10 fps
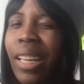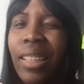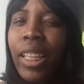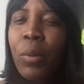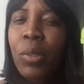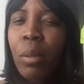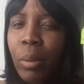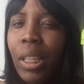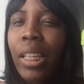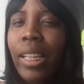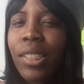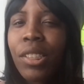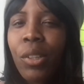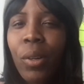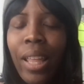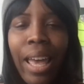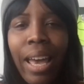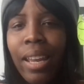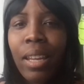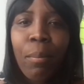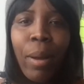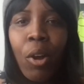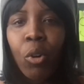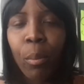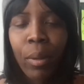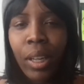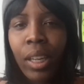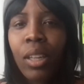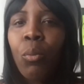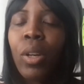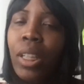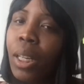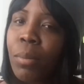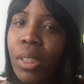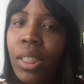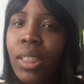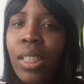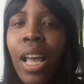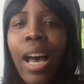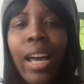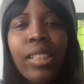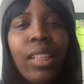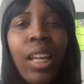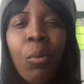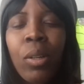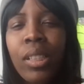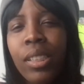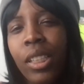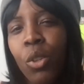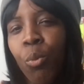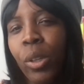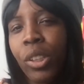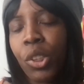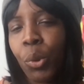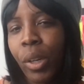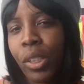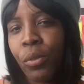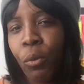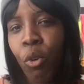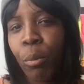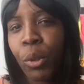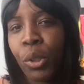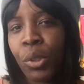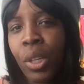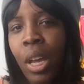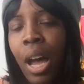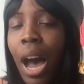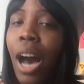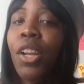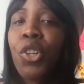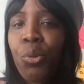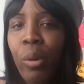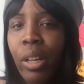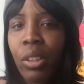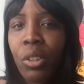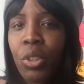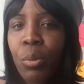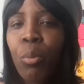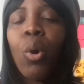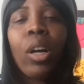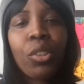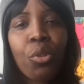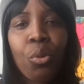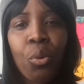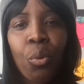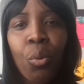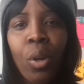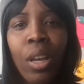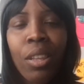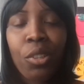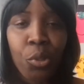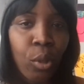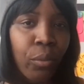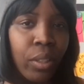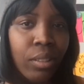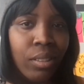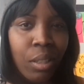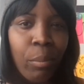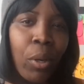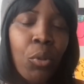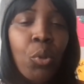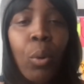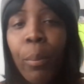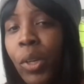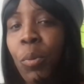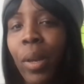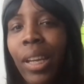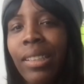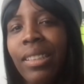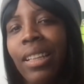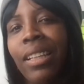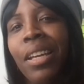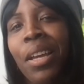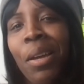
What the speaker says: I didn't think it was completely necessary to add in my own opinion when it comes to this. I just kind of want to see what the Transformers Honest trailers brought to the surface compared to what Pitch Meetings did,